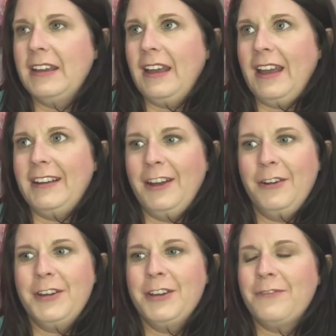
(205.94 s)
I
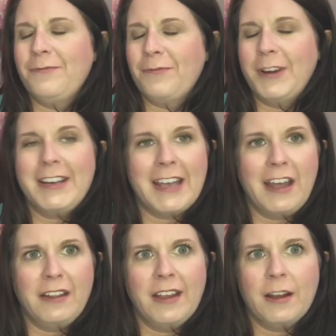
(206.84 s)
know you freaked
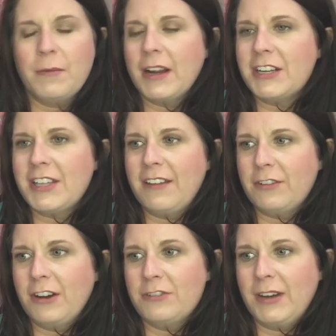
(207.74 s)
out oh my gosh, they have
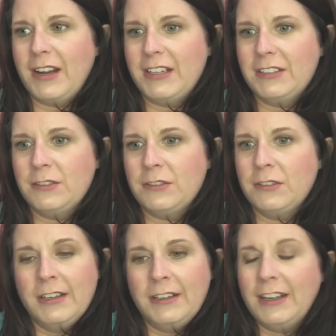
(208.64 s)
to graduate high school.